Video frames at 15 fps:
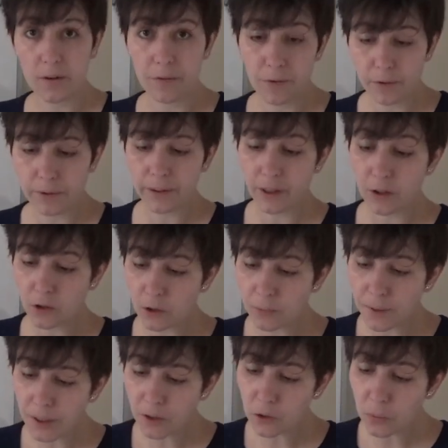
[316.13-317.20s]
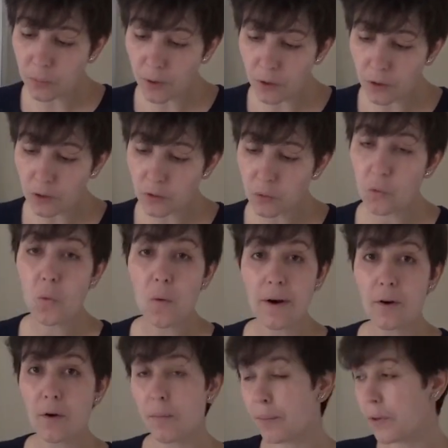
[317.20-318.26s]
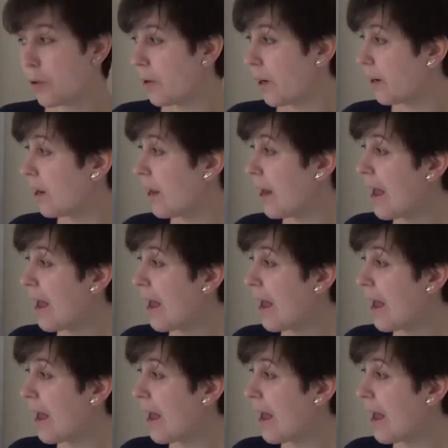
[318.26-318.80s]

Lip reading: the foreign economy, to produce one computer.